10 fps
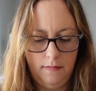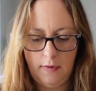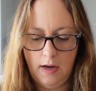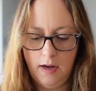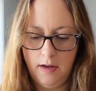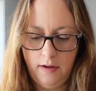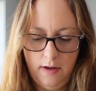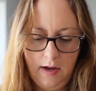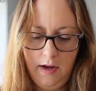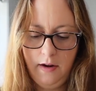
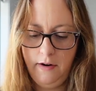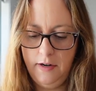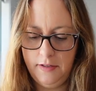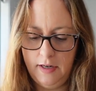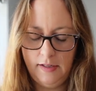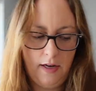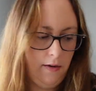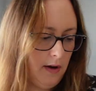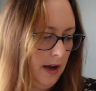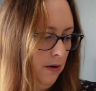can't criticize
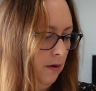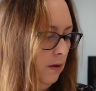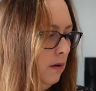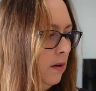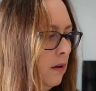that at all.